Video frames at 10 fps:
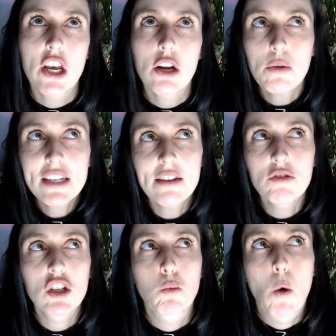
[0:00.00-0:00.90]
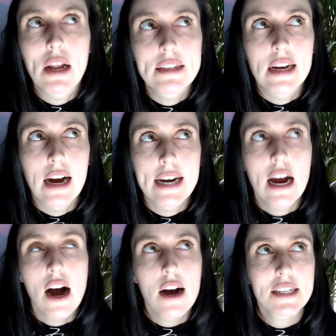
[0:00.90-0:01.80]
you can always even just wonder and
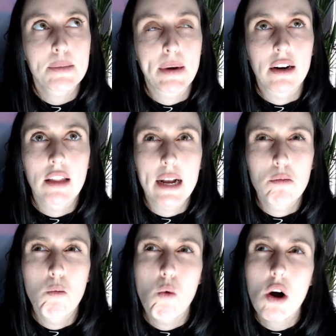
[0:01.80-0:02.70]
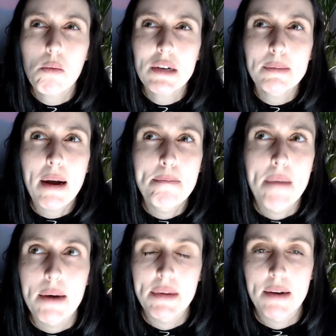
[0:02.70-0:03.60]
ask spirit, like, what was my
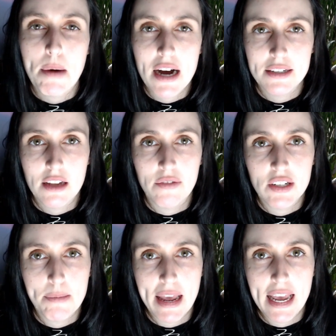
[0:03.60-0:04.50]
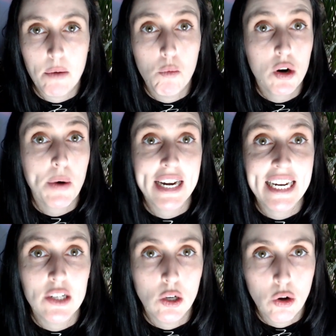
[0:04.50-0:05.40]
mum in a past life to me? And what do I
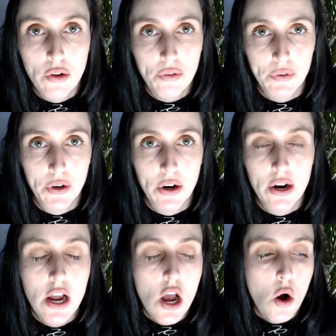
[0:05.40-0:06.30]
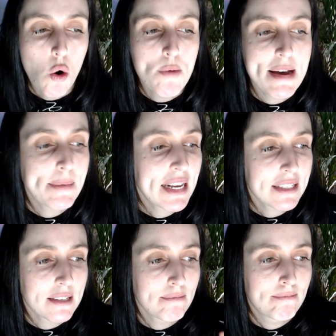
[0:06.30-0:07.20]
need to learn through her? Or maybe
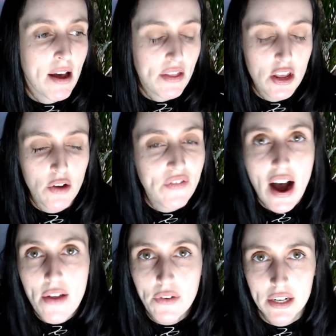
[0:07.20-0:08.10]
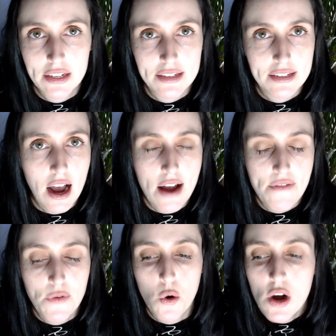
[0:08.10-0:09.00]
it's mother, your father in this
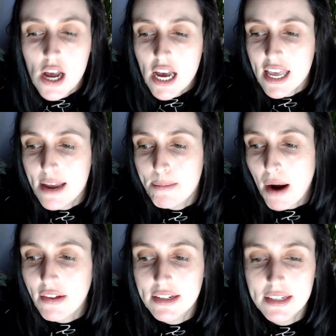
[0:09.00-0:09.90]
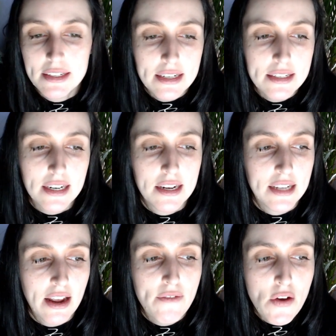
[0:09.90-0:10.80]
life or your brothers, your
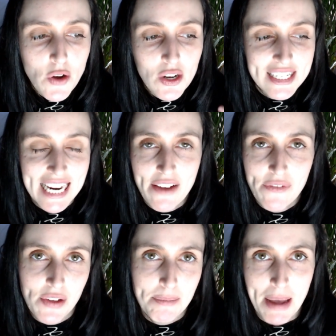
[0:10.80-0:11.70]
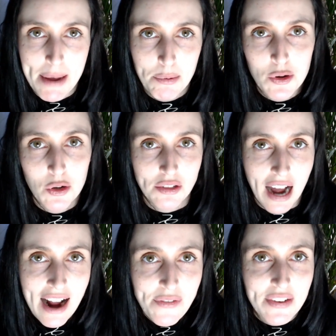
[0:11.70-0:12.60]
sisters. If you've got tiff with people in your
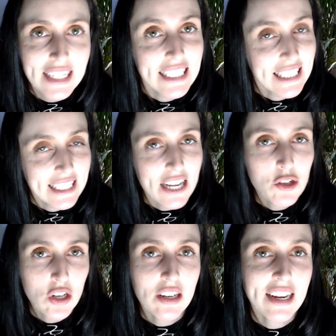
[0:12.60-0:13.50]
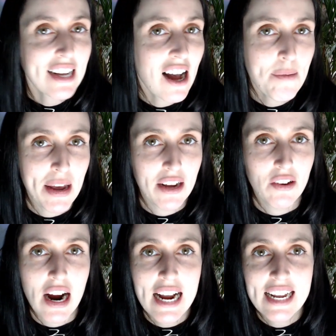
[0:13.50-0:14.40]
life, that's generally karmic,
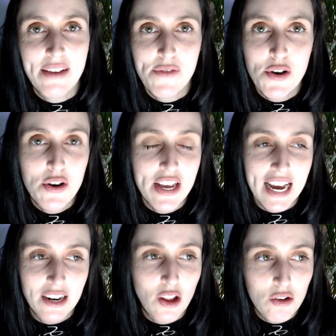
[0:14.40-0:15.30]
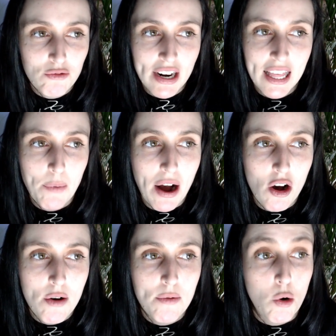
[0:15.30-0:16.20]
right? If you get along really
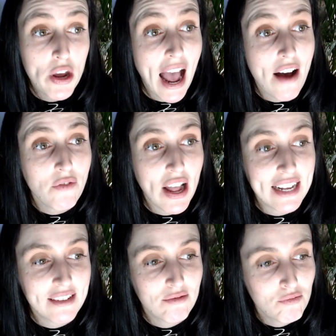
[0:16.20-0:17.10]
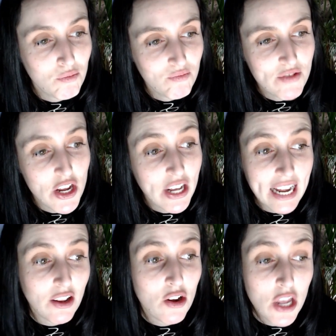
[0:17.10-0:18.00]
well or you have like, you
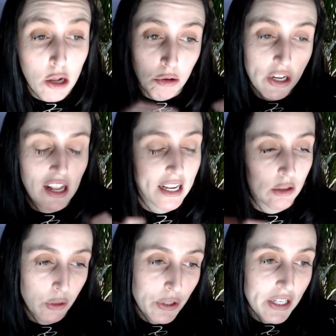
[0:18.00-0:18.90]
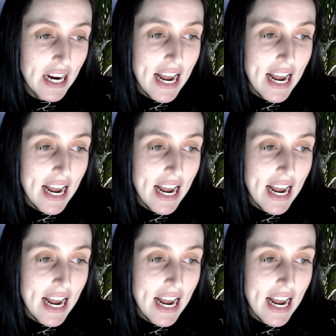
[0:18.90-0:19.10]
get along, you gl- like glue